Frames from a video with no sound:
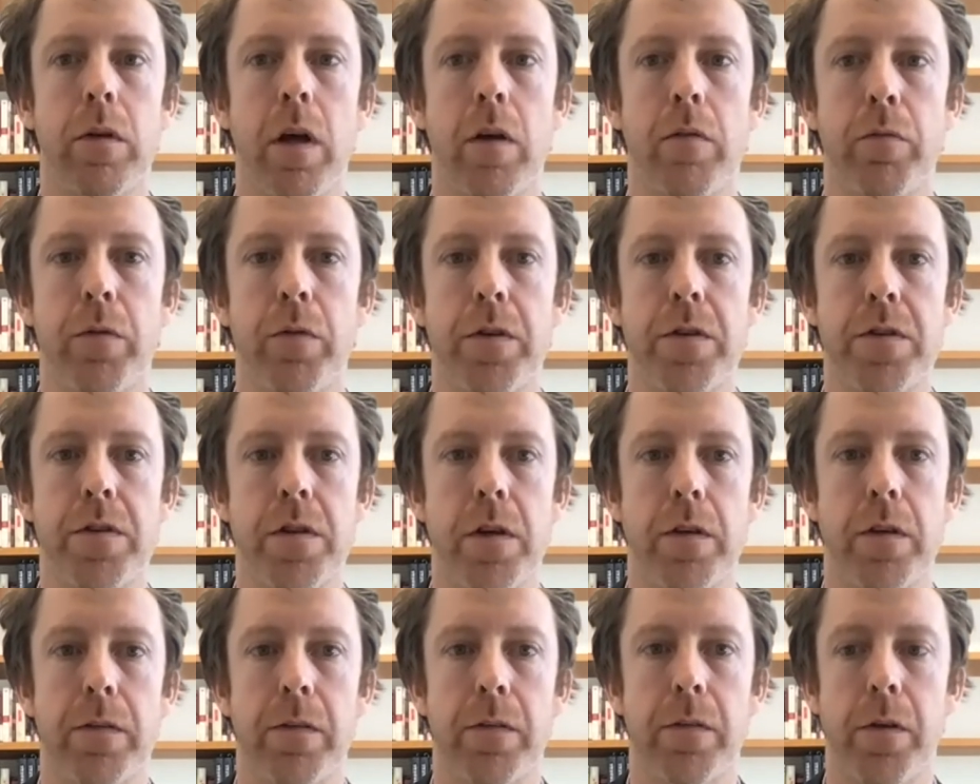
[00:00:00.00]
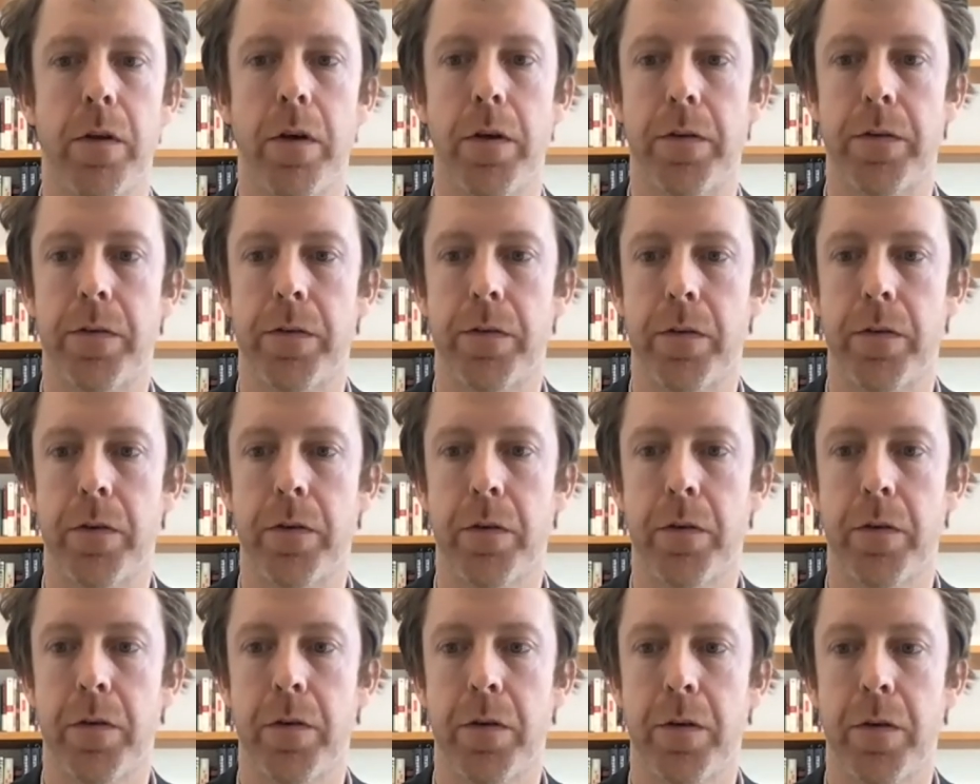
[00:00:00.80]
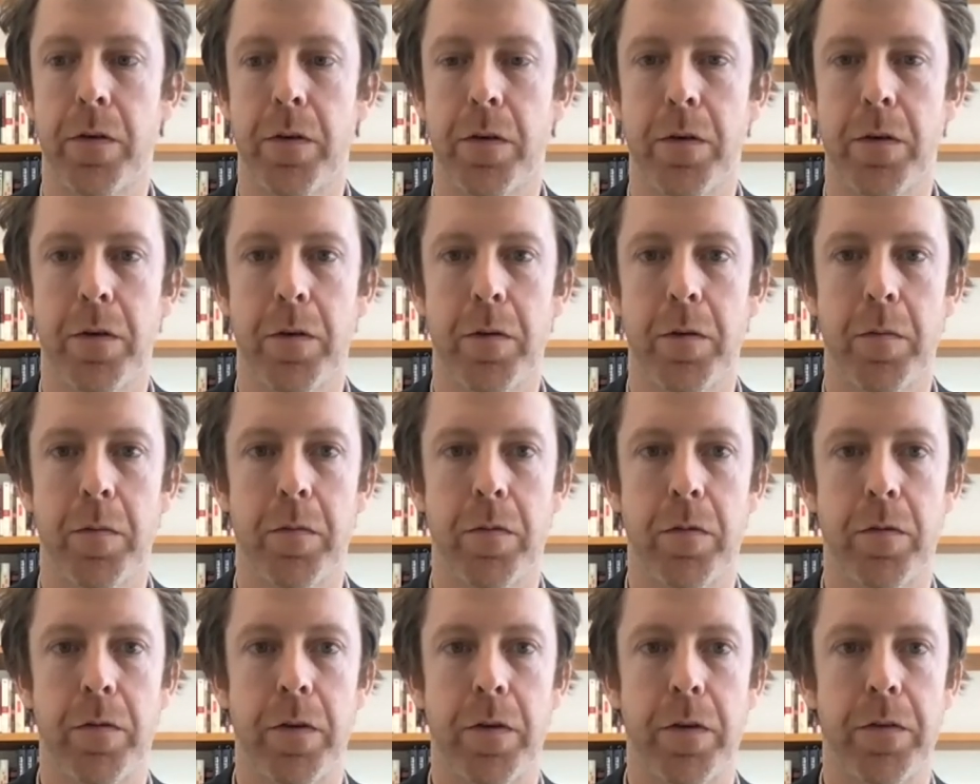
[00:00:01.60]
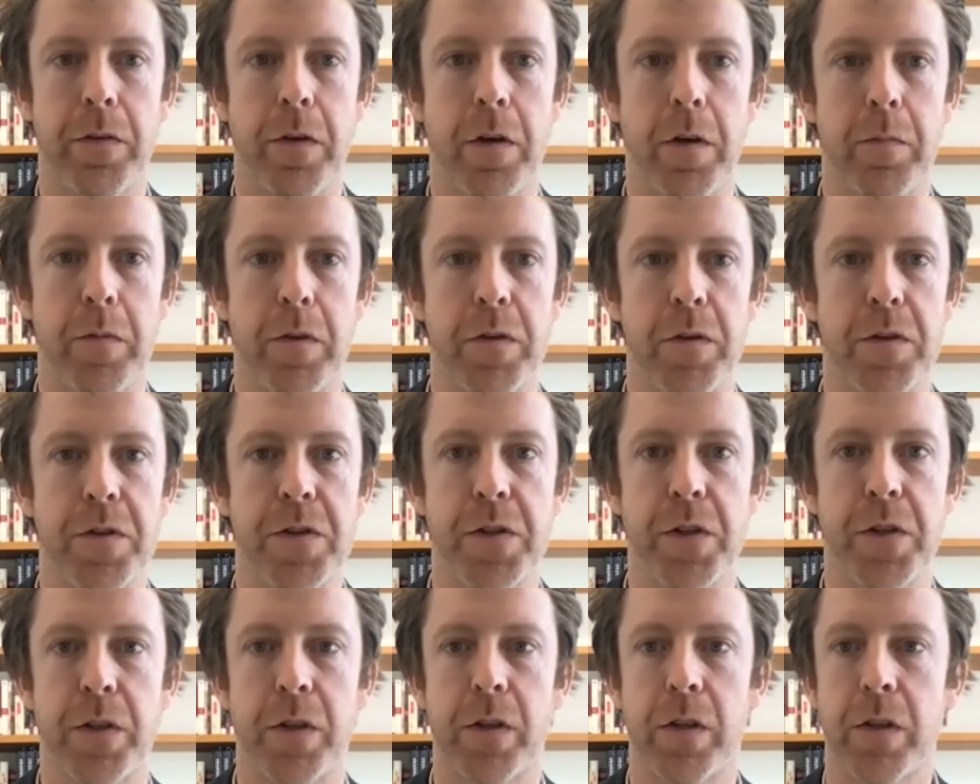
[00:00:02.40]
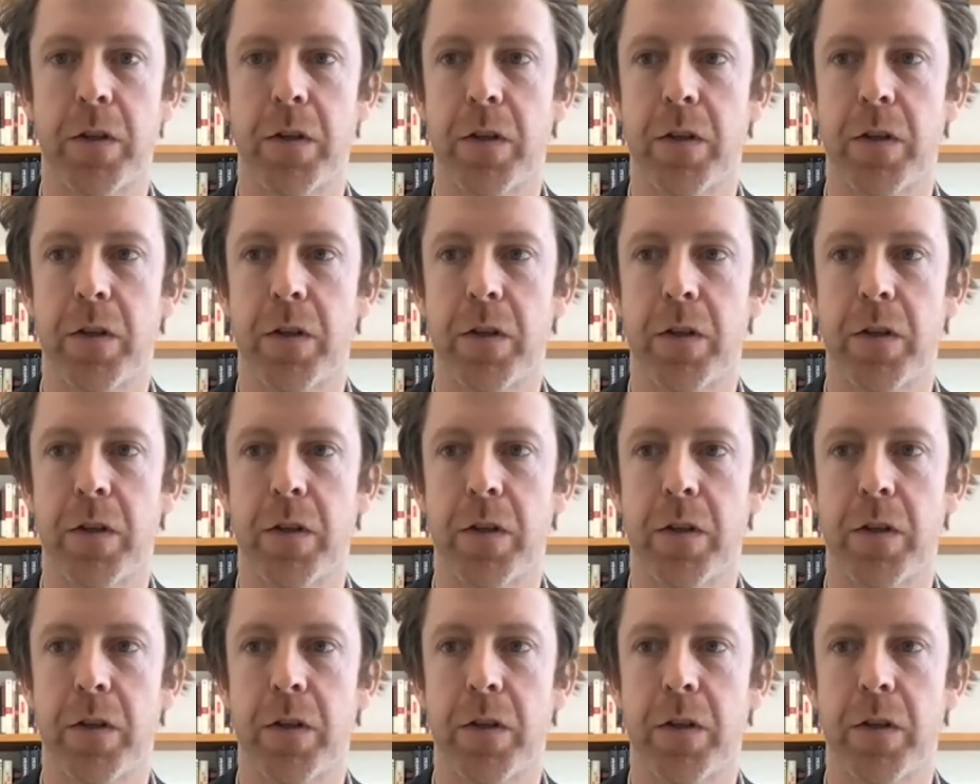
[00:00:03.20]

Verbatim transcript: have we just lost Professor Abdurashid?